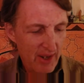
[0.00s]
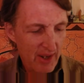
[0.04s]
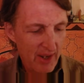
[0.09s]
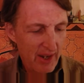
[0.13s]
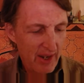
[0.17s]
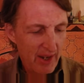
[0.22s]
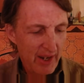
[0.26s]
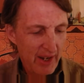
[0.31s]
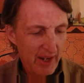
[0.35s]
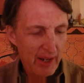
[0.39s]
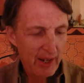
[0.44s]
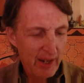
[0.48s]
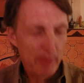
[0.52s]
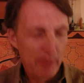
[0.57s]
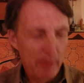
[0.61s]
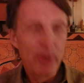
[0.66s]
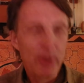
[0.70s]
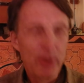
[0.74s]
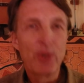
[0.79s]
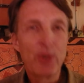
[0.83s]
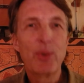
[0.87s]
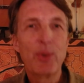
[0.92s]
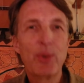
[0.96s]
high up in
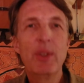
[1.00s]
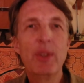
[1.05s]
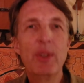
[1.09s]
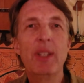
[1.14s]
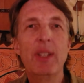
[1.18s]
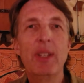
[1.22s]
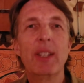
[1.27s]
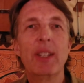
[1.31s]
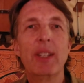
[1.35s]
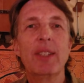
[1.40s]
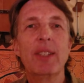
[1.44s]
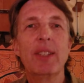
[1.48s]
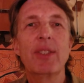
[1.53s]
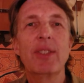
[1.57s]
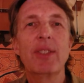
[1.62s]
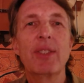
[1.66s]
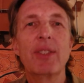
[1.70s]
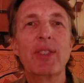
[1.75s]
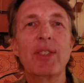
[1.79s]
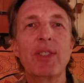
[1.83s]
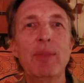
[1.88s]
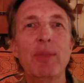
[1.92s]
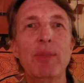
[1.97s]
the tree, because there
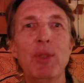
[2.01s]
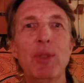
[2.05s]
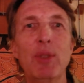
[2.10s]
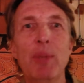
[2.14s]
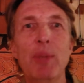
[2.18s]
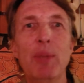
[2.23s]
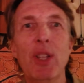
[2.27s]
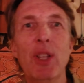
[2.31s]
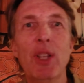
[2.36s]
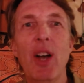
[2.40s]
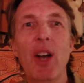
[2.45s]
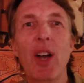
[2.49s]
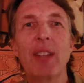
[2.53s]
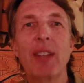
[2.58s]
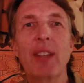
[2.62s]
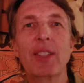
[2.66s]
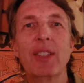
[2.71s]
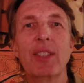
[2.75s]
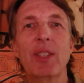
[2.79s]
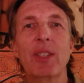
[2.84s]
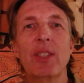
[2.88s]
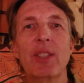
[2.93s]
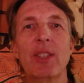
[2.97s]
seems to be lots
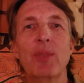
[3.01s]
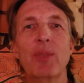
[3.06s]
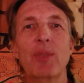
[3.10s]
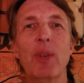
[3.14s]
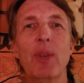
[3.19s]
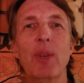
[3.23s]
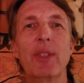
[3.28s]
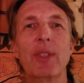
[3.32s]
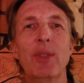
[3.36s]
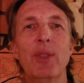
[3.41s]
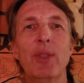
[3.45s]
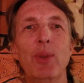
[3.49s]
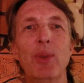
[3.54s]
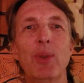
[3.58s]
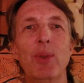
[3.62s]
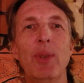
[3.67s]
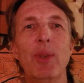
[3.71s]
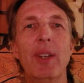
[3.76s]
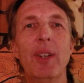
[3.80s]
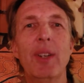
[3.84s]
that just wants to